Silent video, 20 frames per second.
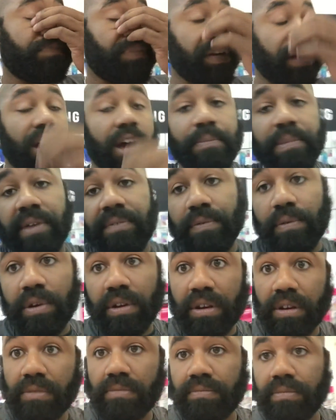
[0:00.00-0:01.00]
But nah, man, for
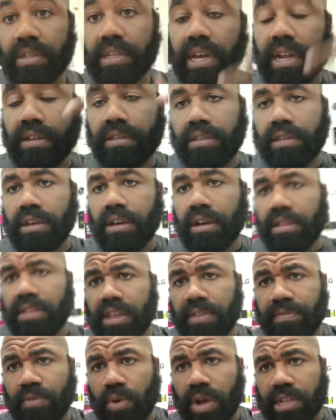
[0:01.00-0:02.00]
real though. Shout out to y'all.
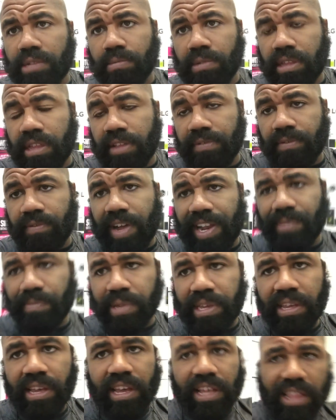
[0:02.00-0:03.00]
Thanks for watching me. Thanks for following
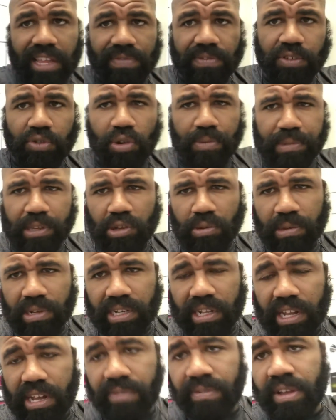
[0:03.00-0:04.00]
me. Thanks for showing me so
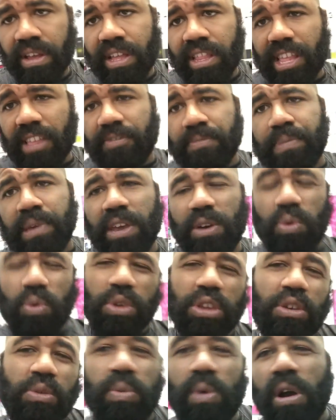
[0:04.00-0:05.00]
much love. Thanks for being
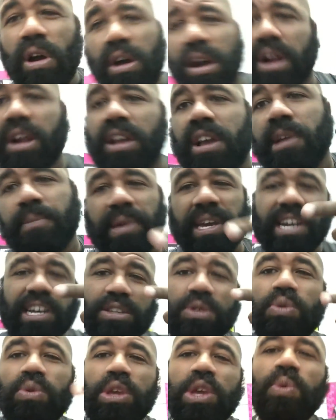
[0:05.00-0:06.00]
who you are.
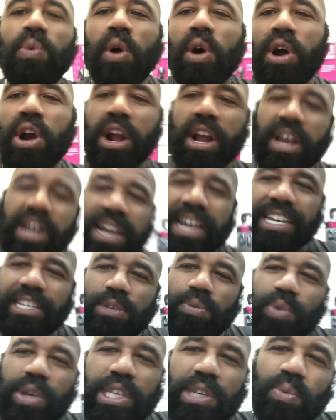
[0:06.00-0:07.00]
Because who you are
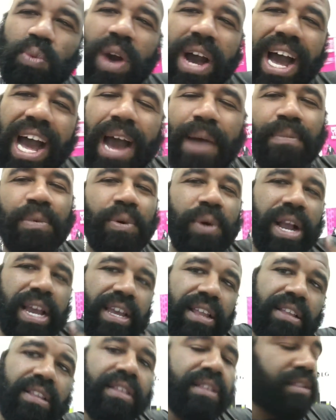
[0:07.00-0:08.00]
is the reason why I'm great.